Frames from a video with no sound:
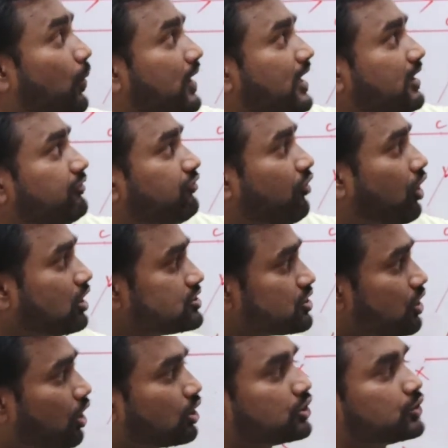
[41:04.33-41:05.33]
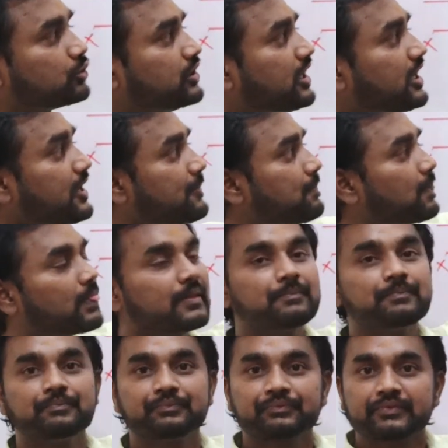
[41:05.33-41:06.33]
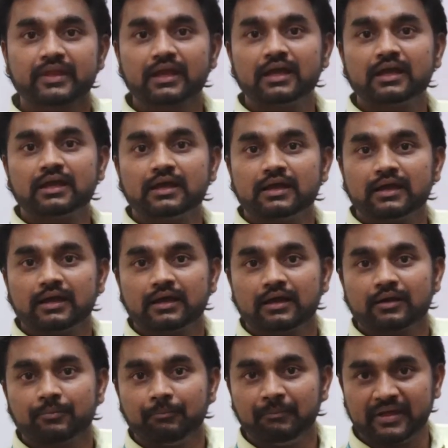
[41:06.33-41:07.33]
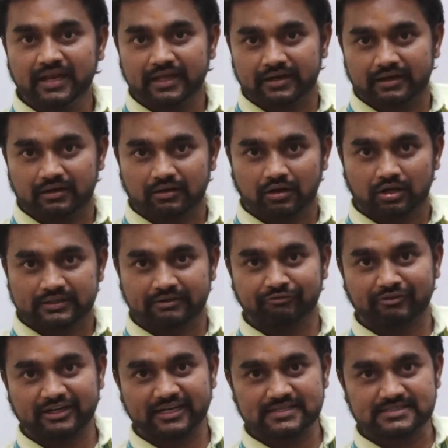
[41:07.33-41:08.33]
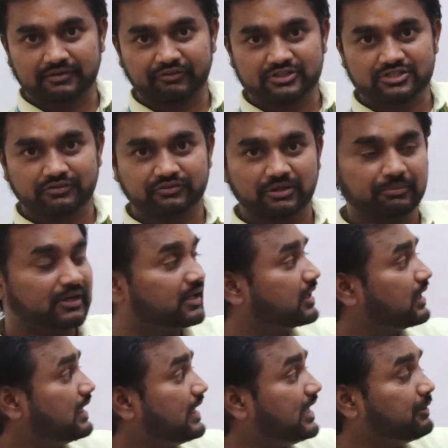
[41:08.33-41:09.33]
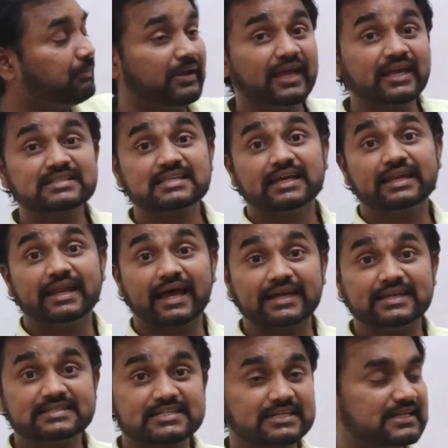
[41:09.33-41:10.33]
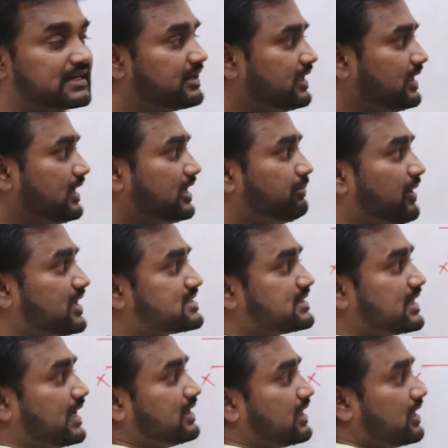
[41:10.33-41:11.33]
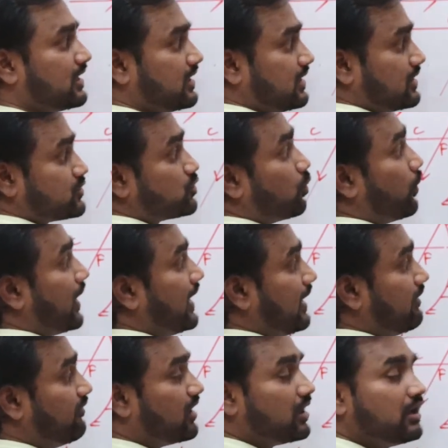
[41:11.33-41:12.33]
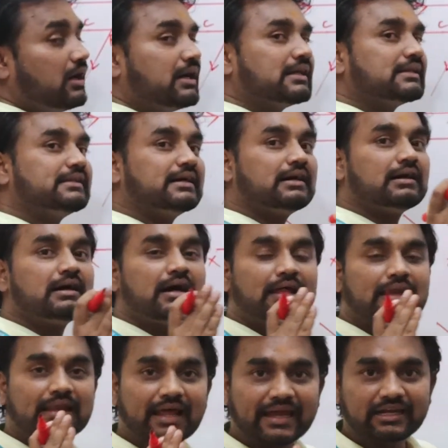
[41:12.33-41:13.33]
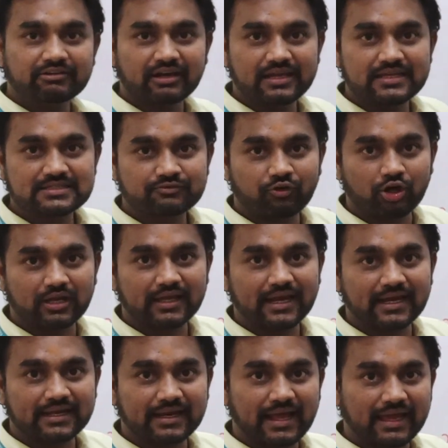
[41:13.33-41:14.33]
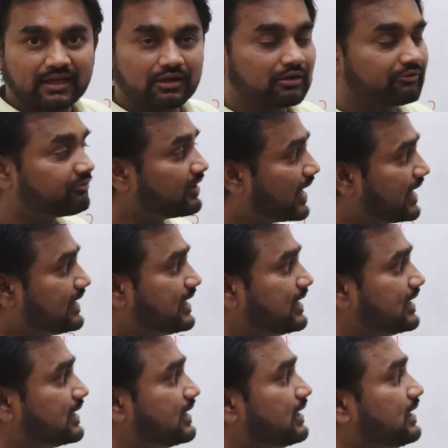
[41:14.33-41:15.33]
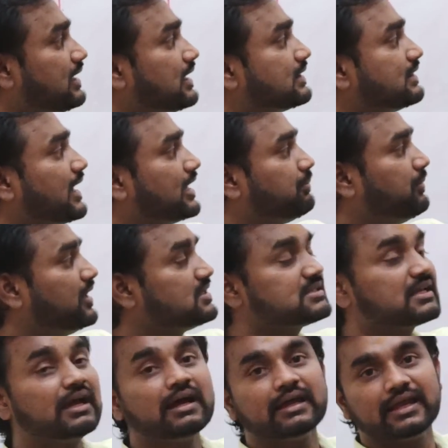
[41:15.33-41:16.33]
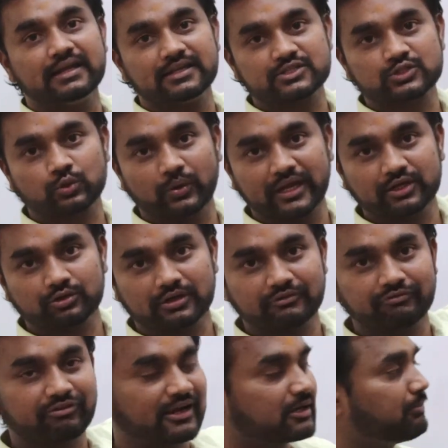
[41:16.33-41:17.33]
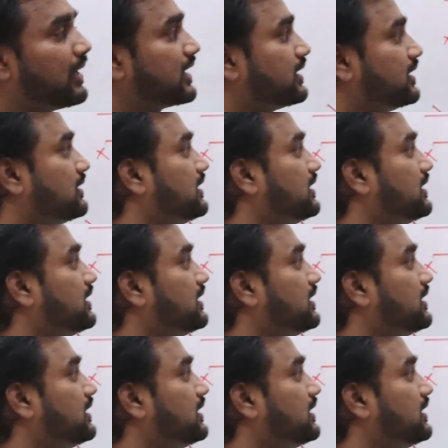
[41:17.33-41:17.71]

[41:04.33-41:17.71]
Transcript: when it falls onto the mirror, reflecting surface of the mirror, it makes 90 degree. It makes 90 degree. So whenever the light ray is falling at an angle of 90 degree, that means it is going to reflect back in